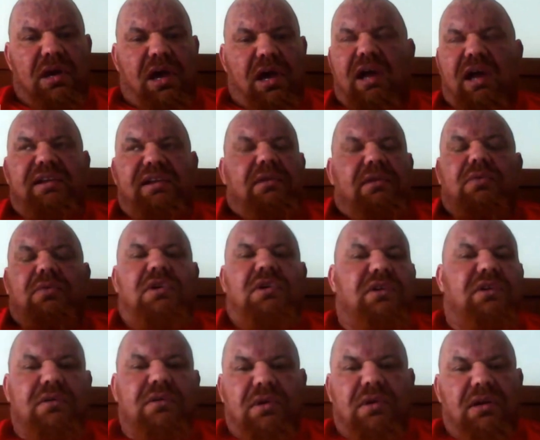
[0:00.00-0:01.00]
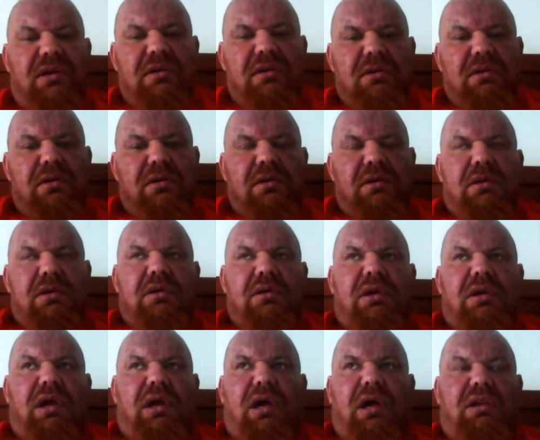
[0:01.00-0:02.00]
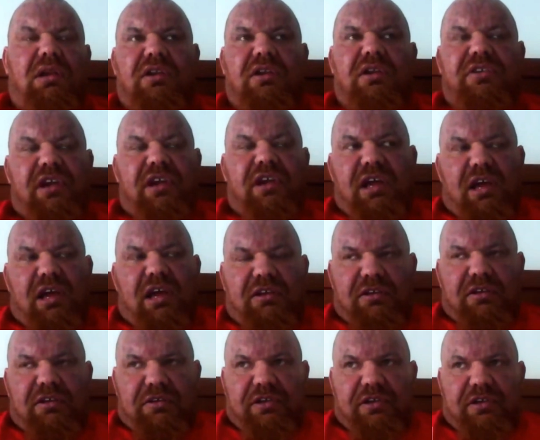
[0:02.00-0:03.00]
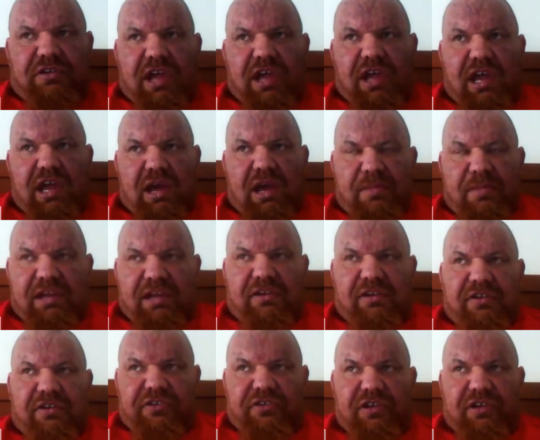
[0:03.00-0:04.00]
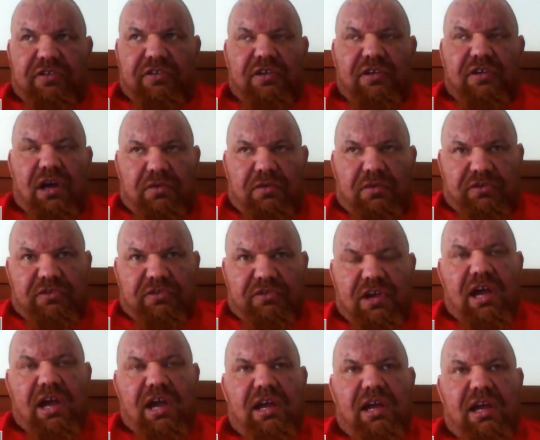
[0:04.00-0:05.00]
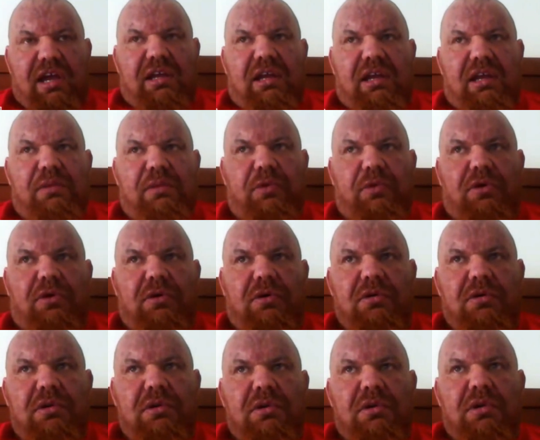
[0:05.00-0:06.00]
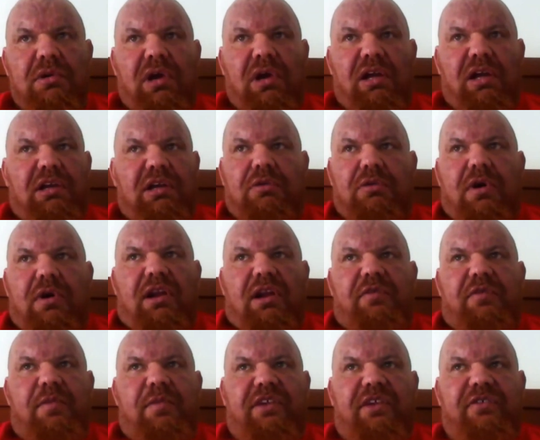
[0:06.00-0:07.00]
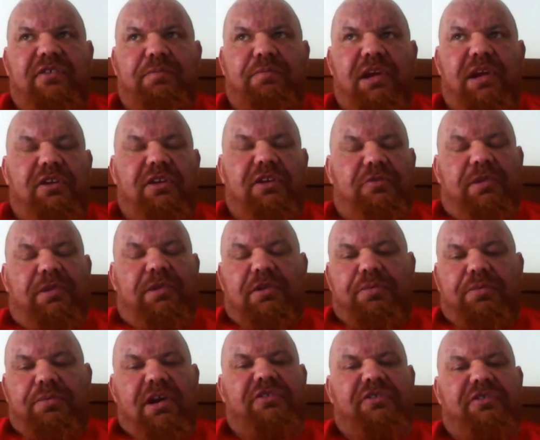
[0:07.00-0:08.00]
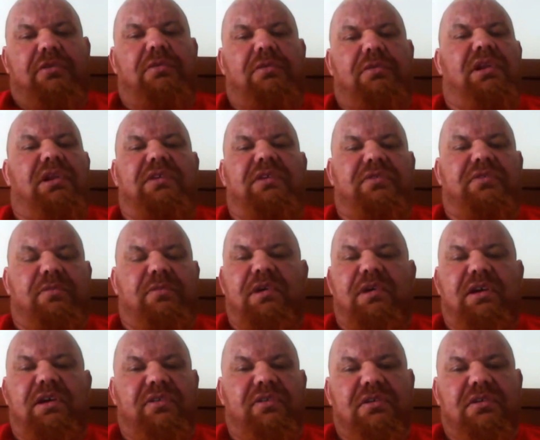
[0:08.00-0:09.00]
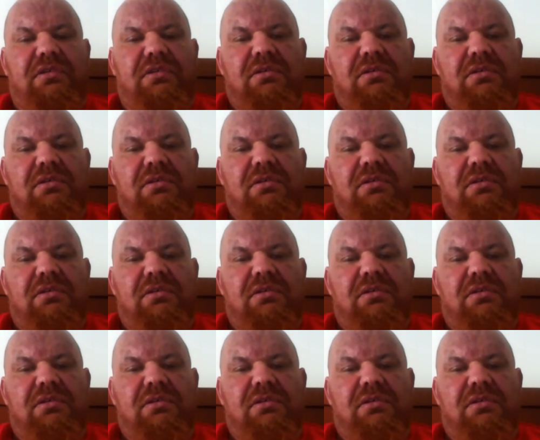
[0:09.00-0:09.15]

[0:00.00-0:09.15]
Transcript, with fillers: I didn't want to do it. And the day I made the decision that I wasn't dieting anymore, I didn't go out and have a massive binge, but the pressure relief was amazing.